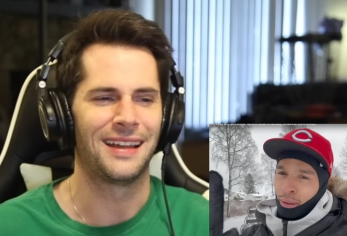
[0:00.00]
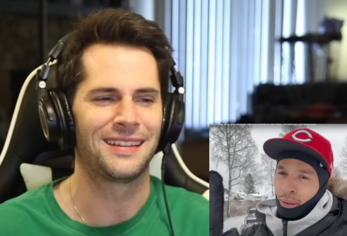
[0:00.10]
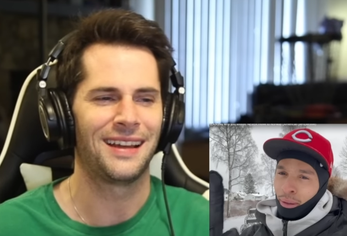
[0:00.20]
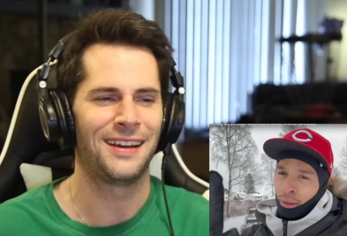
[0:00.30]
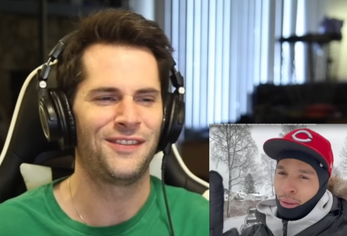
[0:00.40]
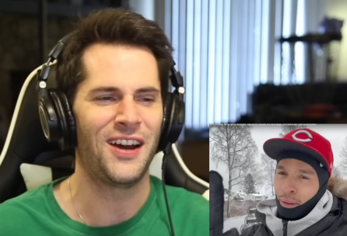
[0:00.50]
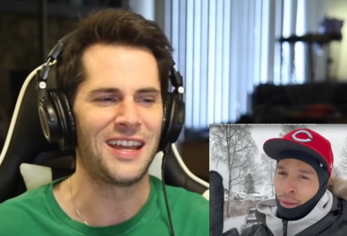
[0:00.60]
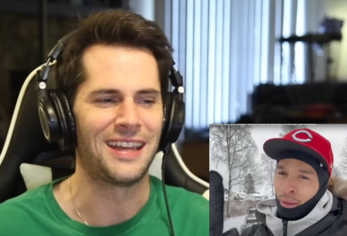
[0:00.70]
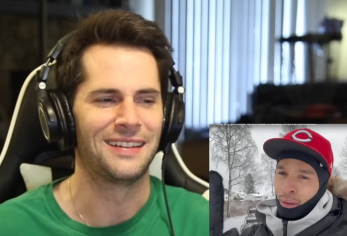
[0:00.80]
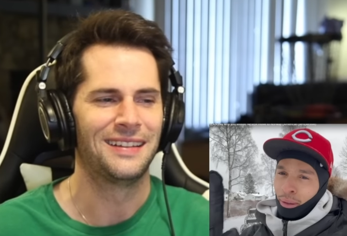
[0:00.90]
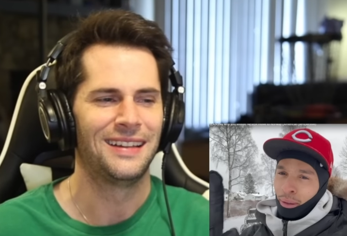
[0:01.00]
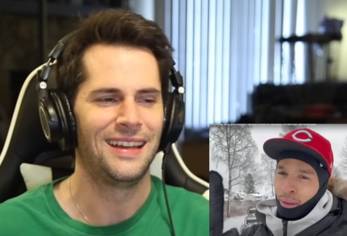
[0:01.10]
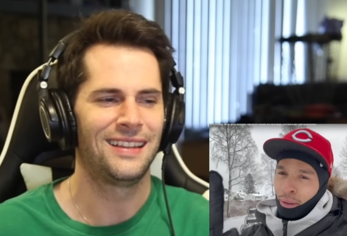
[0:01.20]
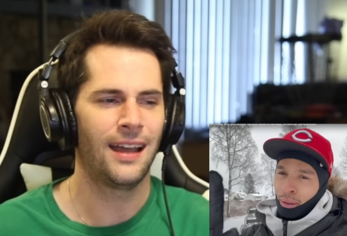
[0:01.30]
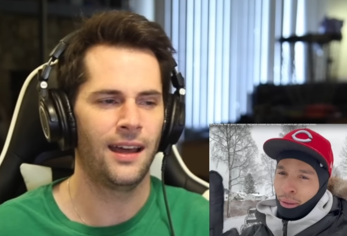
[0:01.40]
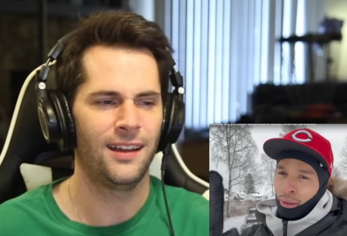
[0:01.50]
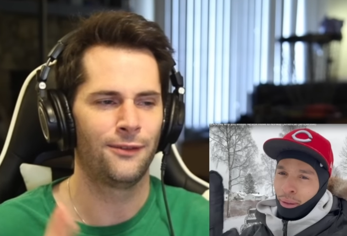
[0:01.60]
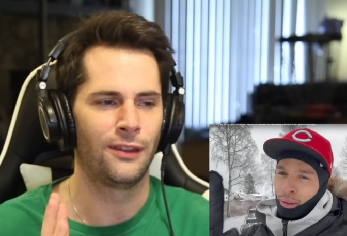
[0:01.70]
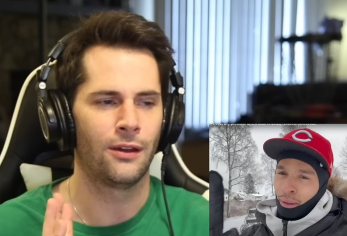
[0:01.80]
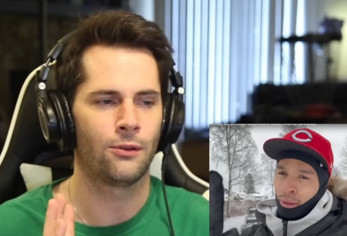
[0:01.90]
Speaker 1: kind of funny. It's kind of
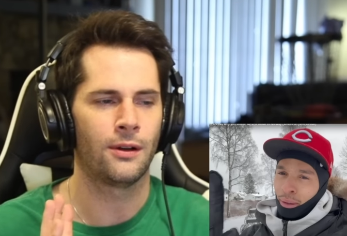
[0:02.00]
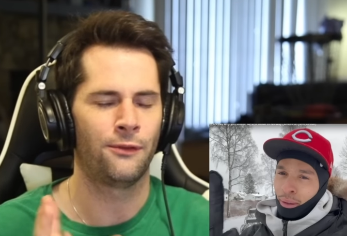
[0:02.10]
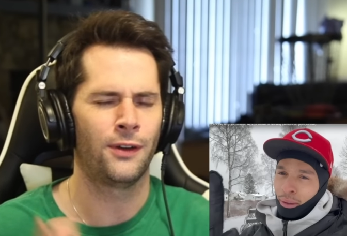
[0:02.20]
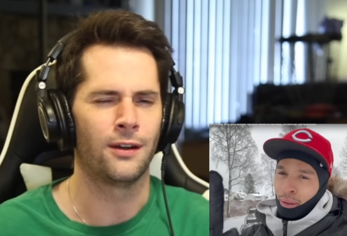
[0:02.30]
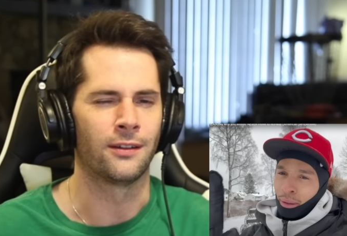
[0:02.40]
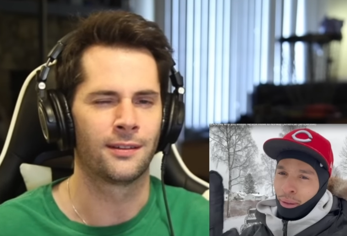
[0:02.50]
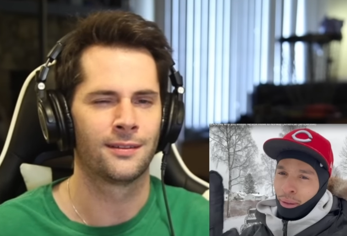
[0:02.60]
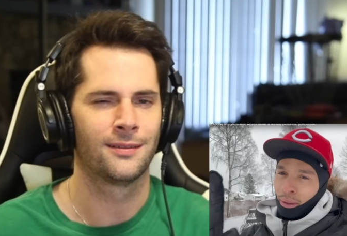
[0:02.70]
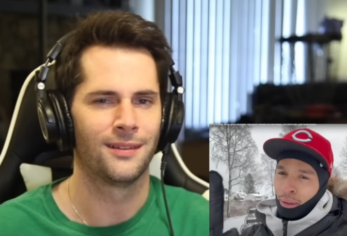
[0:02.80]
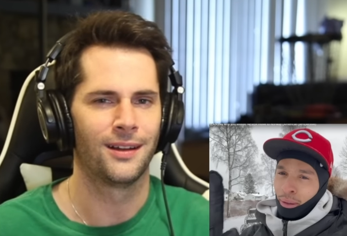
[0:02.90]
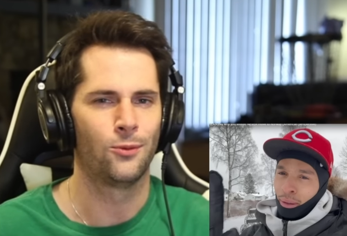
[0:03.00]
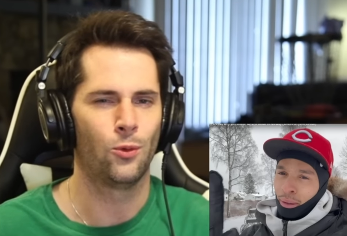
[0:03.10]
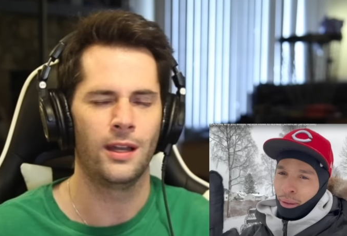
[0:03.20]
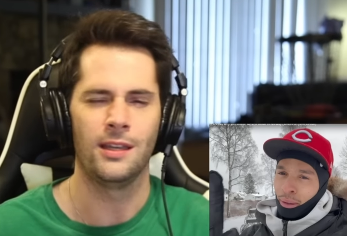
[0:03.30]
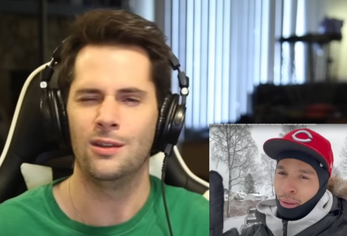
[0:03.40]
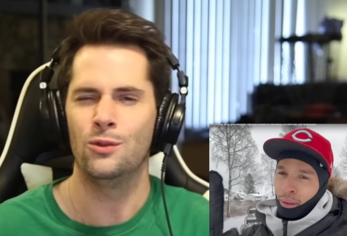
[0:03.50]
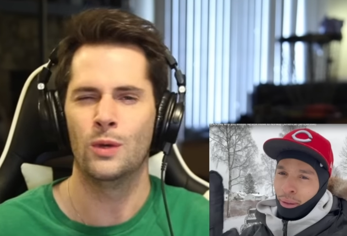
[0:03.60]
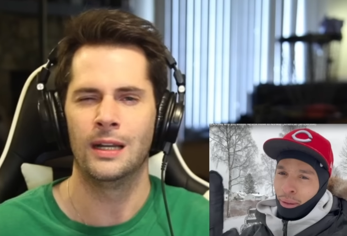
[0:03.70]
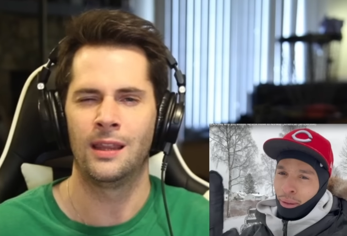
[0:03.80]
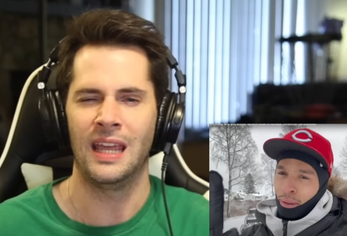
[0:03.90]
the reverse of what you
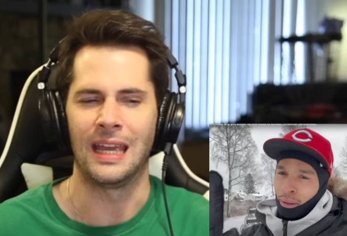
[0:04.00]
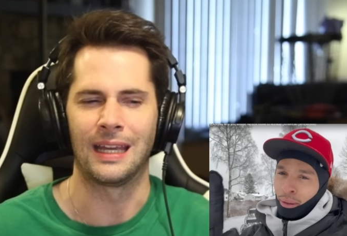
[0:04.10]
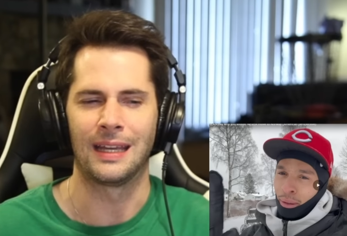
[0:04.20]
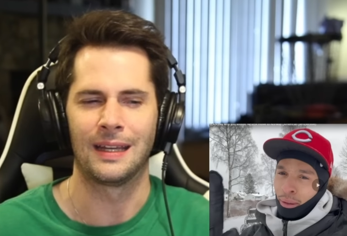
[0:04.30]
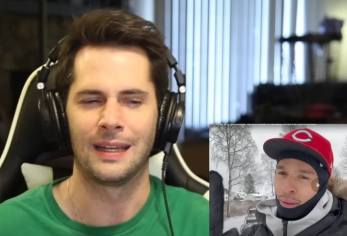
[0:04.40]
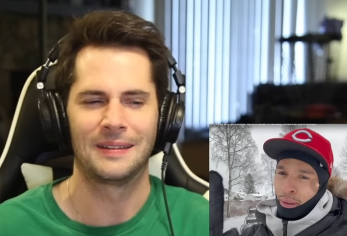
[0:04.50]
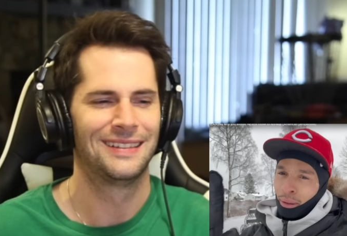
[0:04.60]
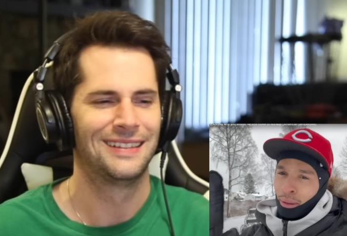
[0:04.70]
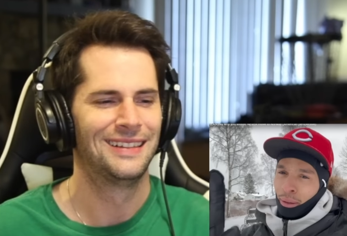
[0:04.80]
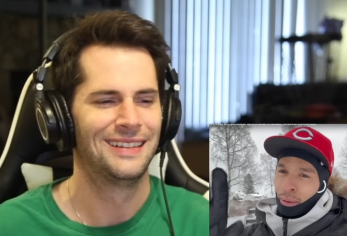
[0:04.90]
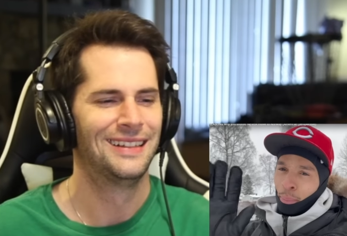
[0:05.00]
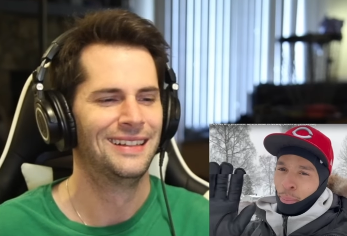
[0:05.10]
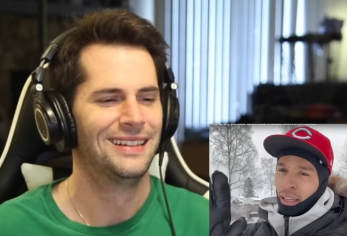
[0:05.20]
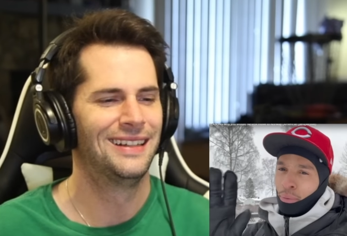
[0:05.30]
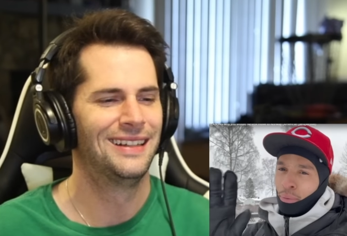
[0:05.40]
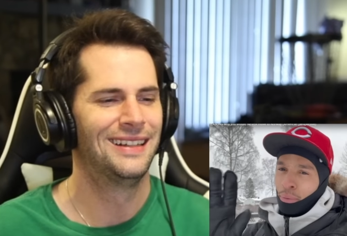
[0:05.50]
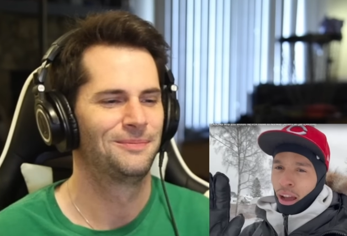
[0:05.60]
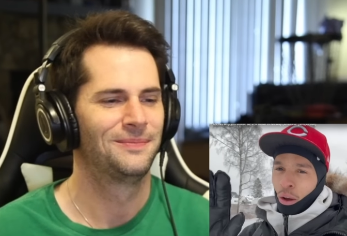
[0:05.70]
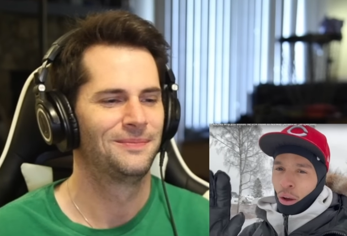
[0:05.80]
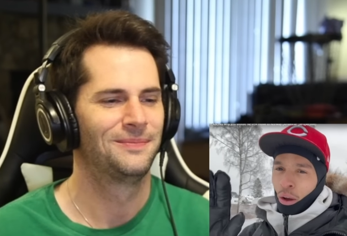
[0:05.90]
would think.
Speaker 2: Believe it or
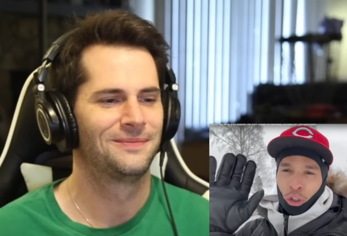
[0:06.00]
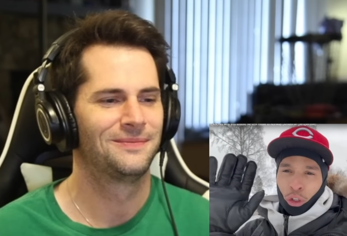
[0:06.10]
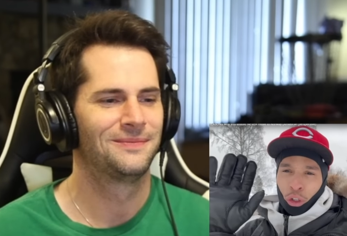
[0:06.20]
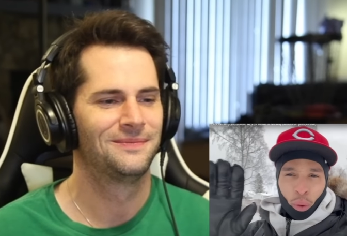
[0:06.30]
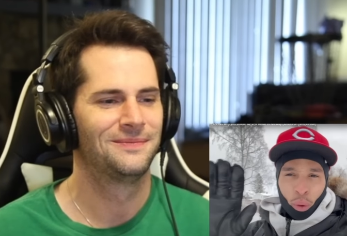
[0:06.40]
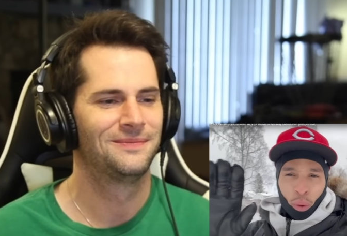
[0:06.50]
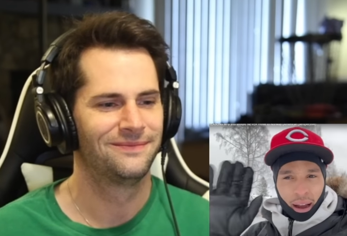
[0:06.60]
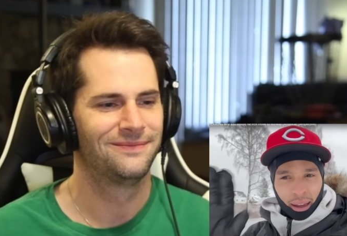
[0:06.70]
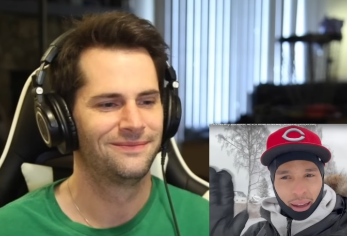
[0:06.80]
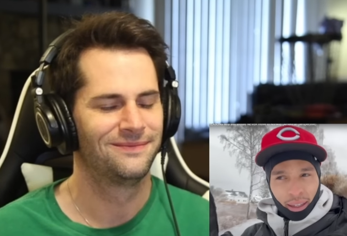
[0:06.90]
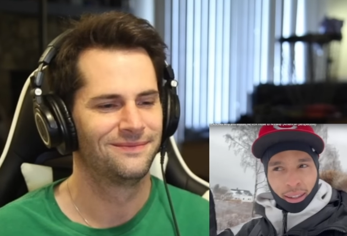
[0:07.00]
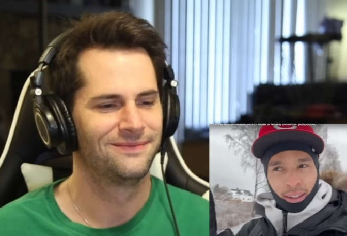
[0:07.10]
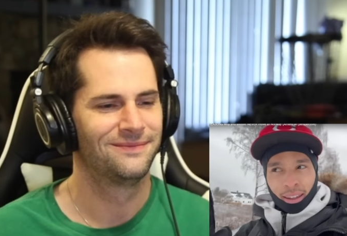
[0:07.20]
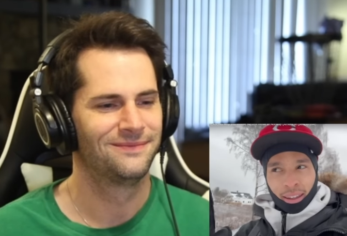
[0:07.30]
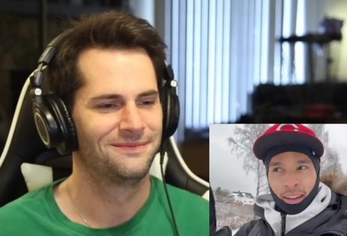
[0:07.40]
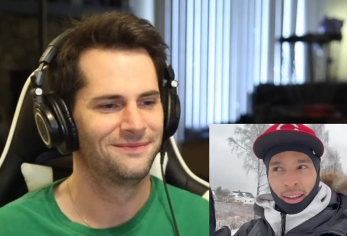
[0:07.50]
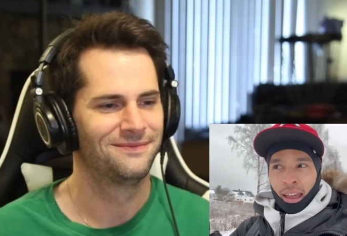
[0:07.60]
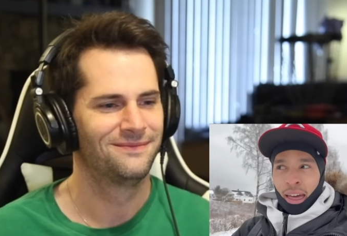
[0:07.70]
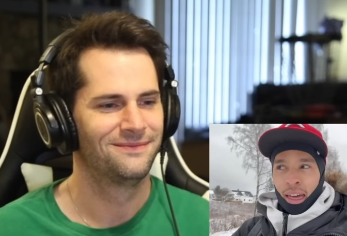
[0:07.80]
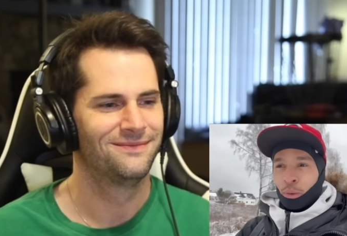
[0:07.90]
not, when you're going on a hike,
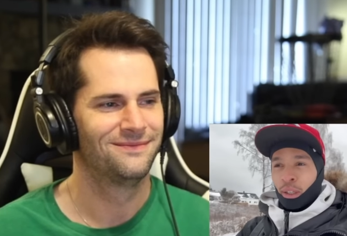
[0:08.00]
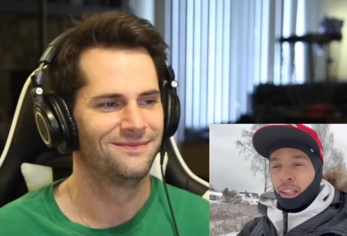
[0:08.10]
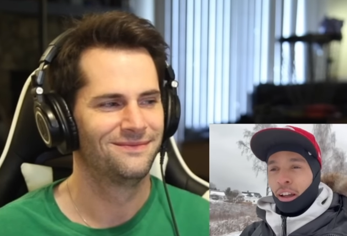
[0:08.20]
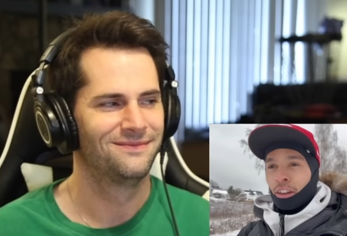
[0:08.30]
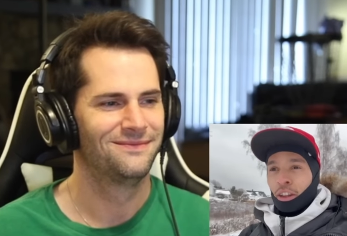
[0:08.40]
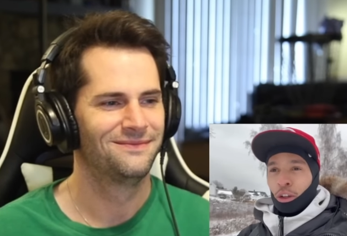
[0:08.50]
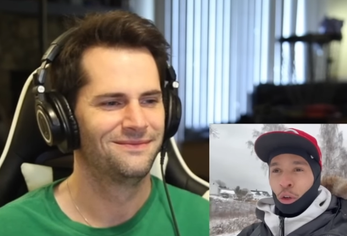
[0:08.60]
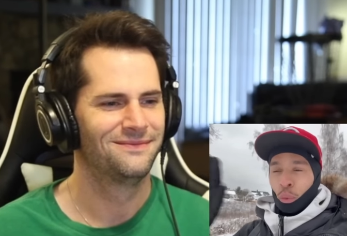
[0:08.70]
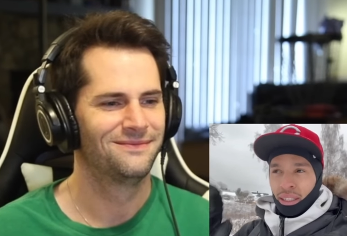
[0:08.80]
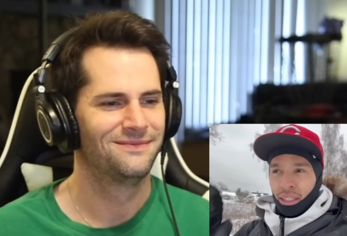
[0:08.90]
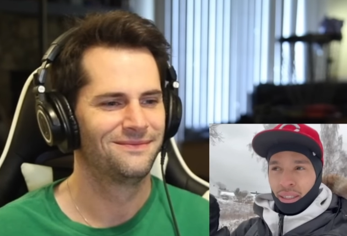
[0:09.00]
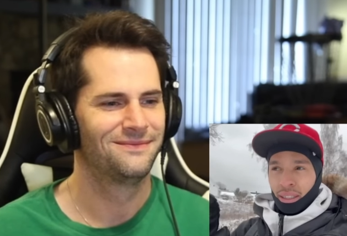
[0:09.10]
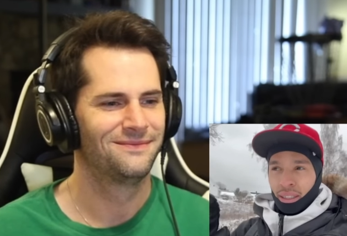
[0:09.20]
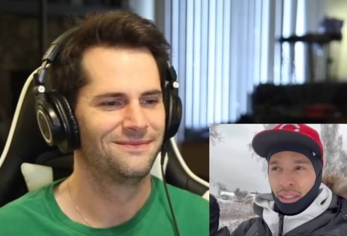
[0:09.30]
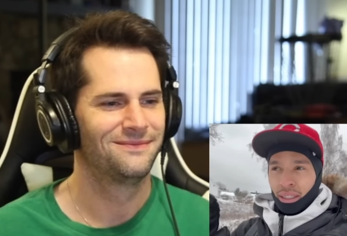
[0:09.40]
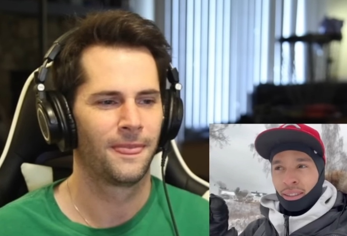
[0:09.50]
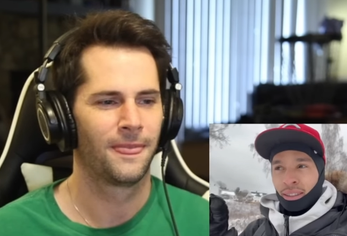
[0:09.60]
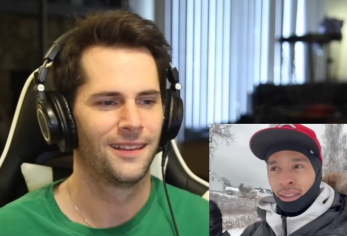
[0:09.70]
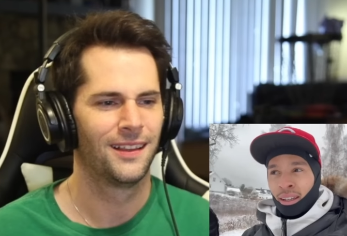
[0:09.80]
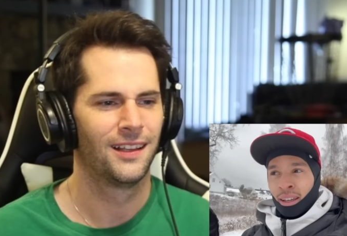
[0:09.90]
that's when a lot of the Norwegians
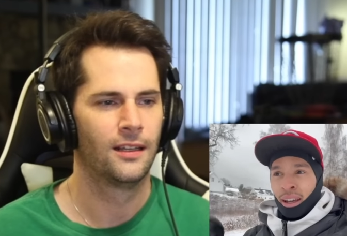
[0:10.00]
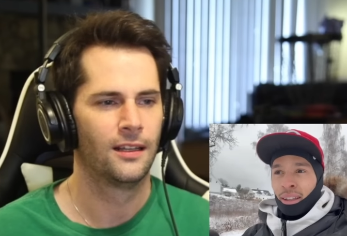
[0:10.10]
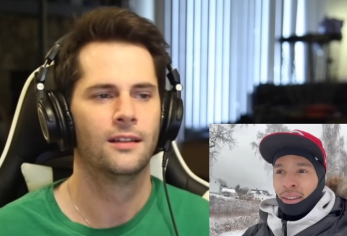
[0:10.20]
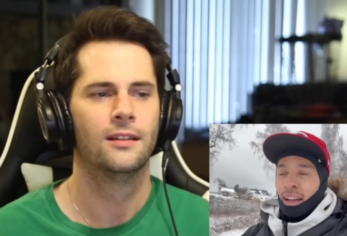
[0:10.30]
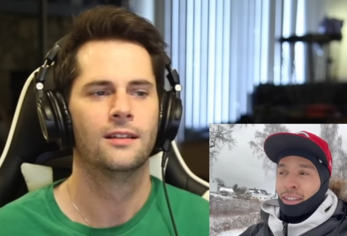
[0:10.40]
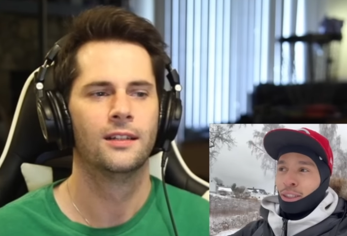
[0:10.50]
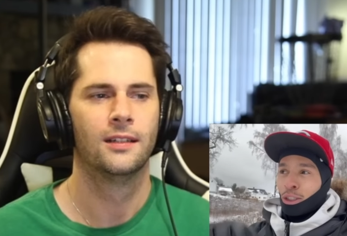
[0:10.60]
like to